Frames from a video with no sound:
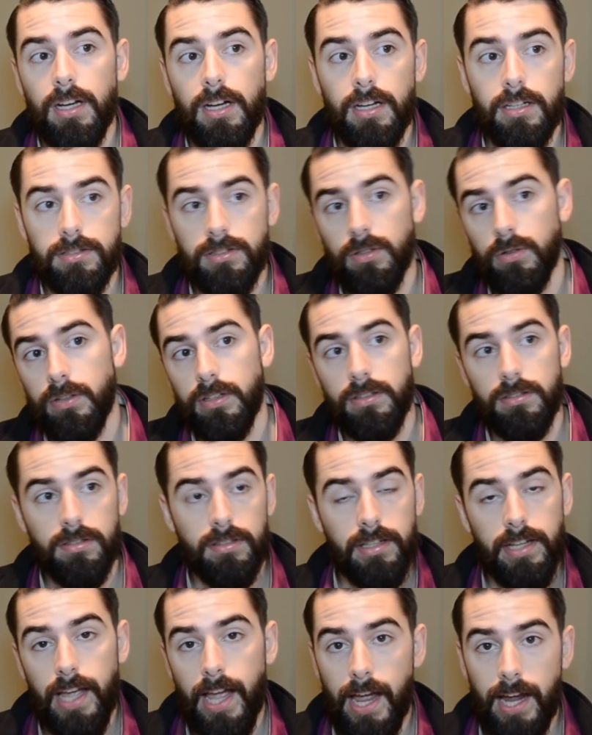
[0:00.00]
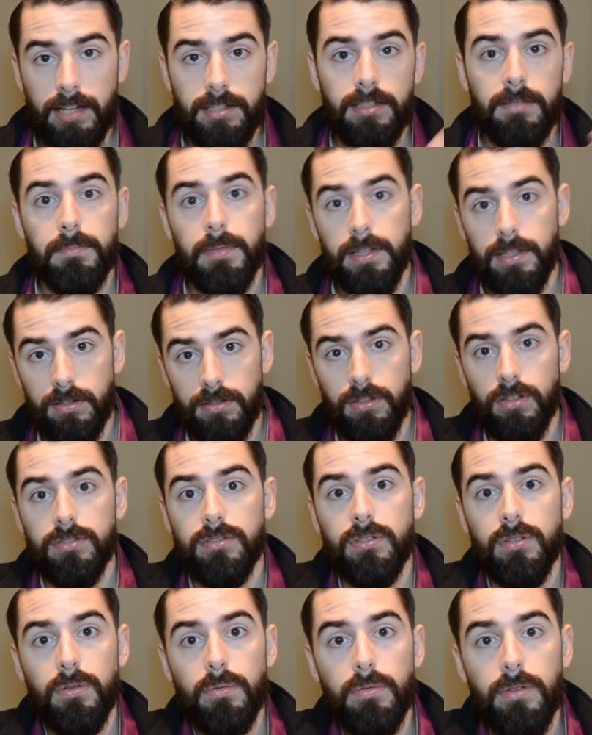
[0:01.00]
So there's the action, but there's
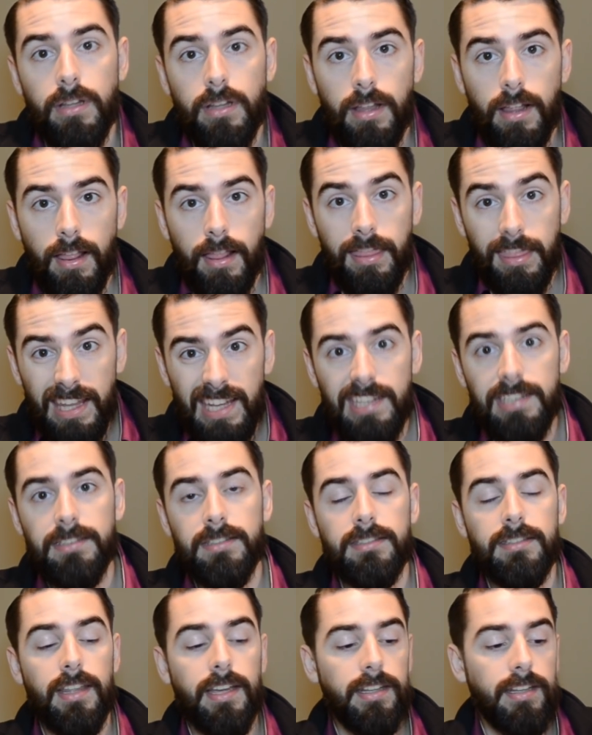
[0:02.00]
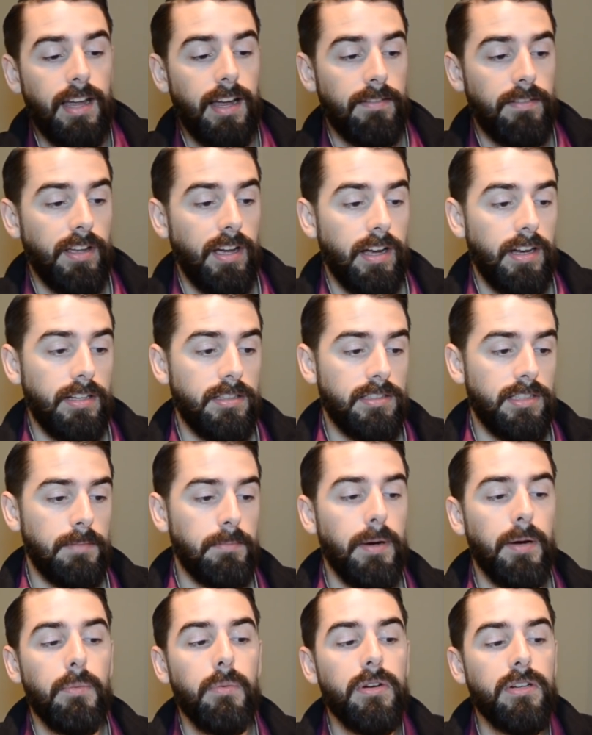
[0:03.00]
also things that have the ing.
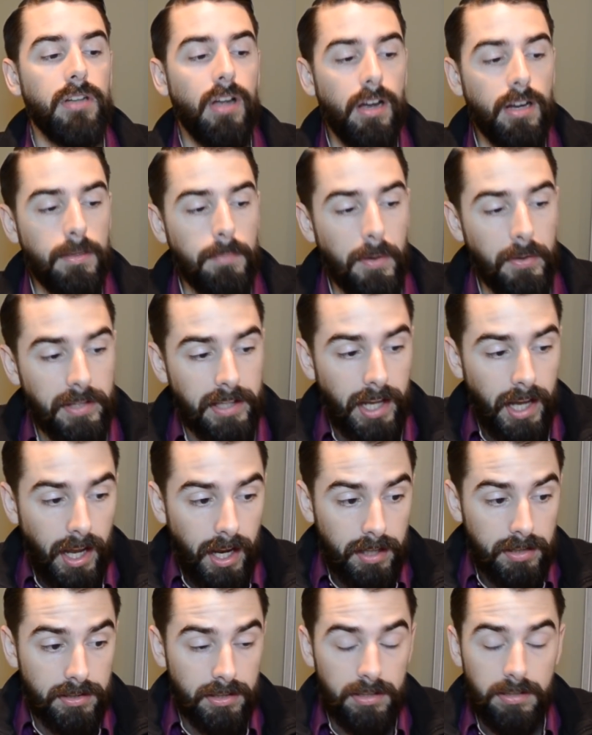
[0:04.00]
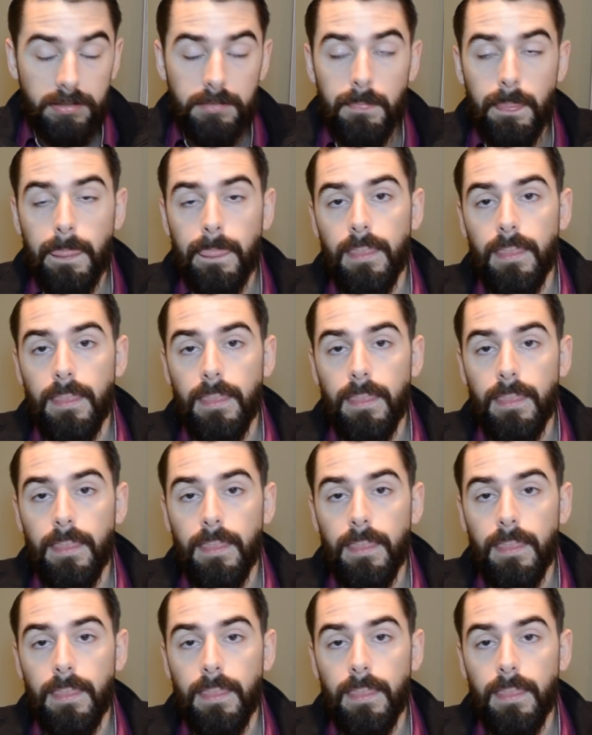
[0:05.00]
But we're talking about the action.